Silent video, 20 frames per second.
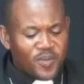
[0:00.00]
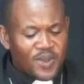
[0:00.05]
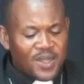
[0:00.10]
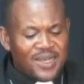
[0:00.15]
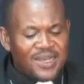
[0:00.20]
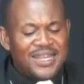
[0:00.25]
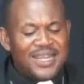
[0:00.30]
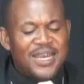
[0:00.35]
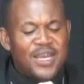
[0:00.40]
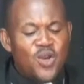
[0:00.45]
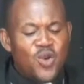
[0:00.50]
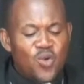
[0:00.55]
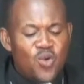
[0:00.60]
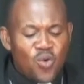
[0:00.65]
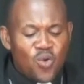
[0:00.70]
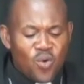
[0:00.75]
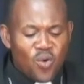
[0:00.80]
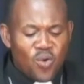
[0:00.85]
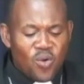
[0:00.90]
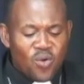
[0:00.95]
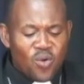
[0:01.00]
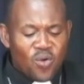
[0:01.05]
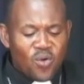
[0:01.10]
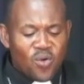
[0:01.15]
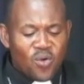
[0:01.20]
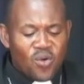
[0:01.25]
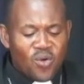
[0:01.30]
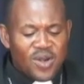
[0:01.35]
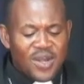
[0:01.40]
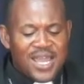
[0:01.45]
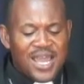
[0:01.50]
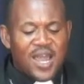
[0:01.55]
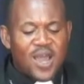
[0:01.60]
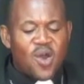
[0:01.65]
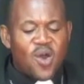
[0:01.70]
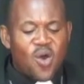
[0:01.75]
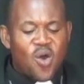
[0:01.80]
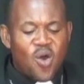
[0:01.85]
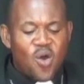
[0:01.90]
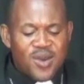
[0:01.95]
They know that
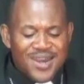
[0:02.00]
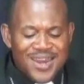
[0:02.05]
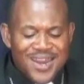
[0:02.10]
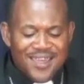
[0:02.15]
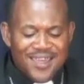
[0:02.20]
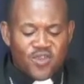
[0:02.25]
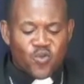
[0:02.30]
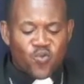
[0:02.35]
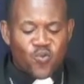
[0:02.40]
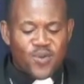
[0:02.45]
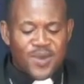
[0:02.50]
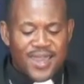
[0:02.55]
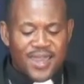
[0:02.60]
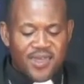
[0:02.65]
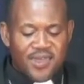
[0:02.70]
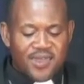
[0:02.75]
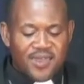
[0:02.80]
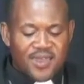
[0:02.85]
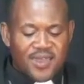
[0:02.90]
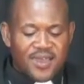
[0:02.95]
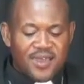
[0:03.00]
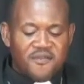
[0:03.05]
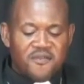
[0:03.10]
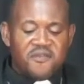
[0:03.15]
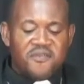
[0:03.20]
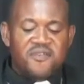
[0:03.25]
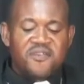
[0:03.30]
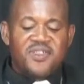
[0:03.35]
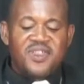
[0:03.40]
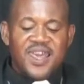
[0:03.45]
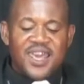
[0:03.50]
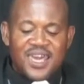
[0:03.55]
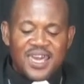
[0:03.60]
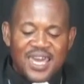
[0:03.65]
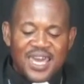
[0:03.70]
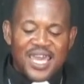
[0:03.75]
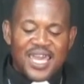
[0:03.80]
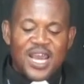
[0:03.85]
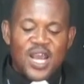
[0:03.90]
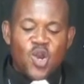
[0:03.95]
honest ways take
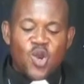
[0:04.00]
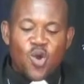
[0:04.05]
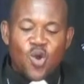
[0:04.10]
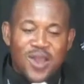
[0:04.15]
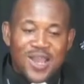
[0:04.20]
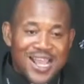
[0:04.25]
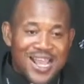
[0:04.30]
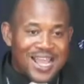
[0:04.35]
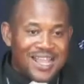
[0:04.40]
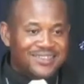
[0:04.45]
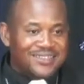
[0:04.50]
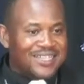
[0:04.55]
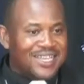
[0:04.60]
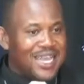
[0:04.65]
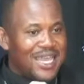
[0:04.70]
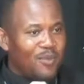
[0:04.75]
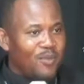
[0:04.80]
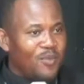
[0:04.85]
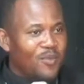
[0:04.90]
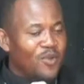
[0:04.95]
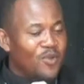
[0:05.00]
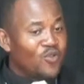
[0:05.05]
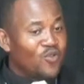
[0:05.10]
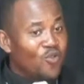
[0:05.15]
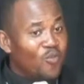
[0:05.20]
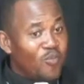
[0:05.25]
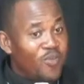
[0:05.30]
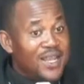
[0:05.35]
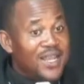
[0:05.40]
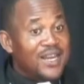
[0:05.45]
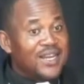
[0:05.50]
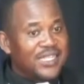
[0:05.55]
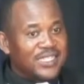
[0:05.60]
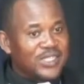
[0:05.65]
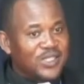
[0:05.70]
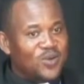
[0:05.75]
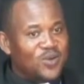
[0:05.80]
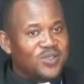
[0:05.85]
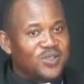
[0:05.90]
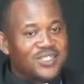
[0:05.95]
a longer time to bring
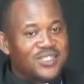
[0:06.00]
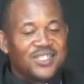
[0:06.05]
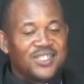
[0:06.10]
result.